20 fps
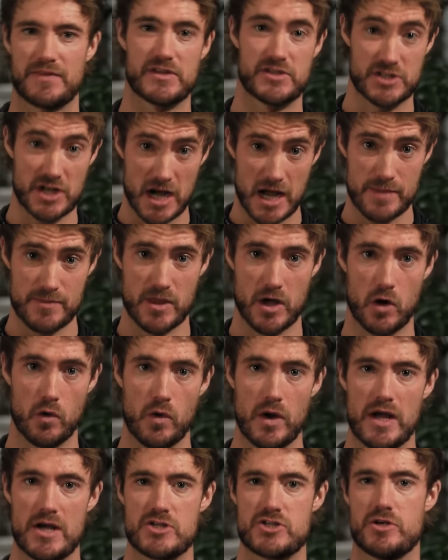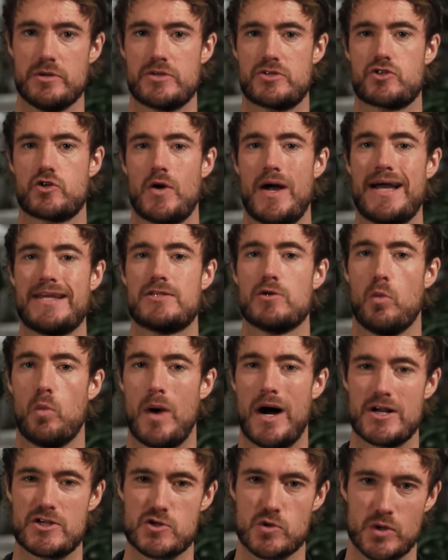At the time, though, she was trying to
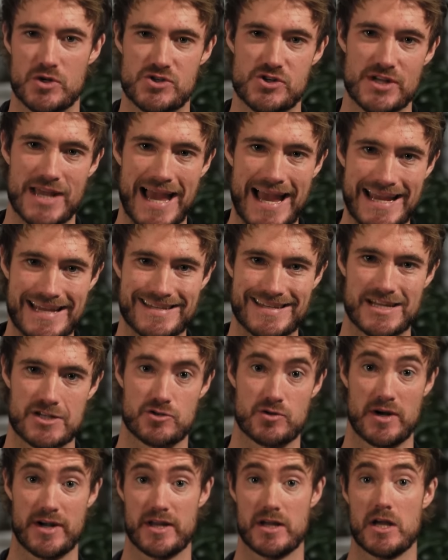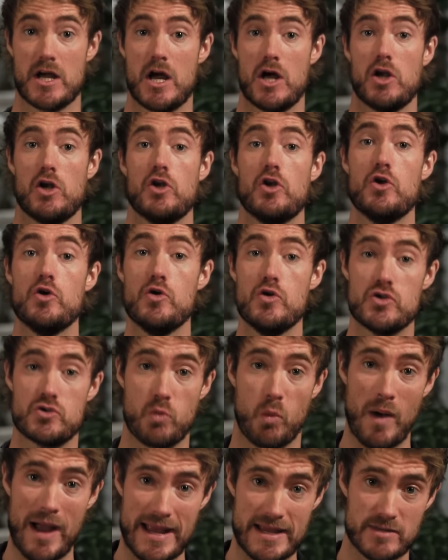watch what she ate and trying to lose
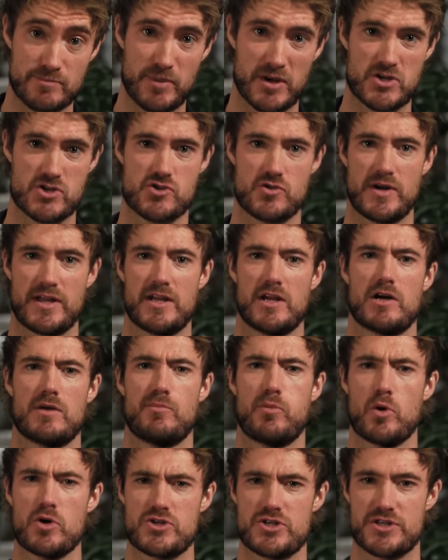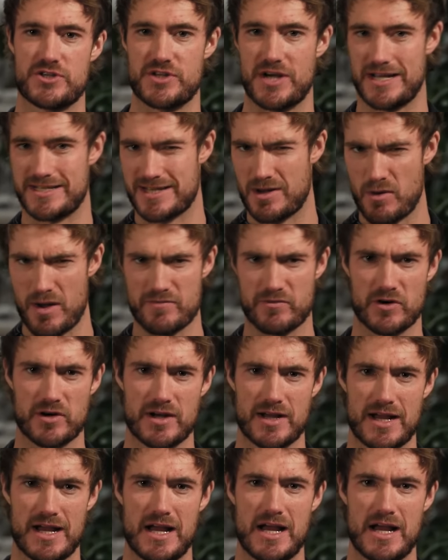weight by shrinking her portion size. However,